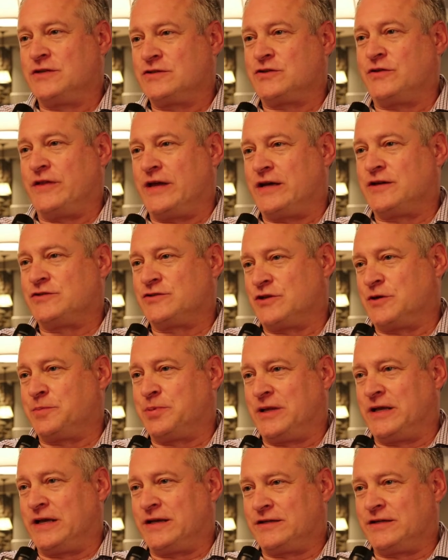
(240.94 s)
So that is our
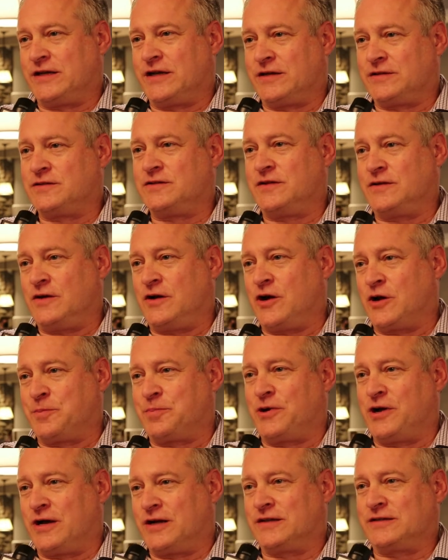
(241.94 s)
plan, to get our
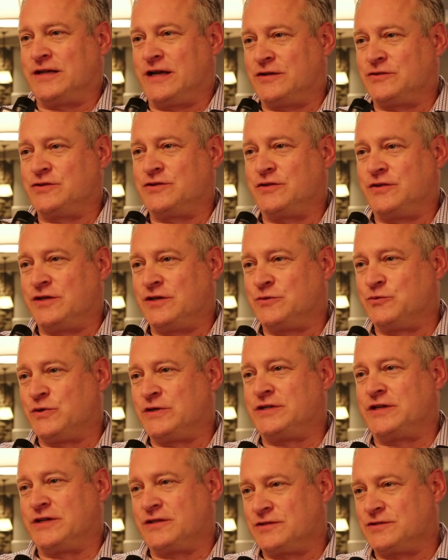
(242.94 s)
product out to the
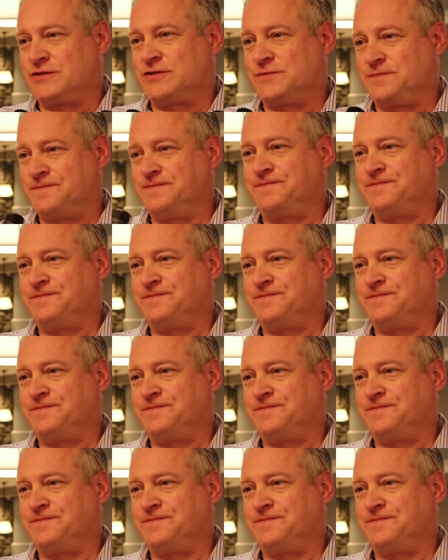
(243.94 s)
retailers.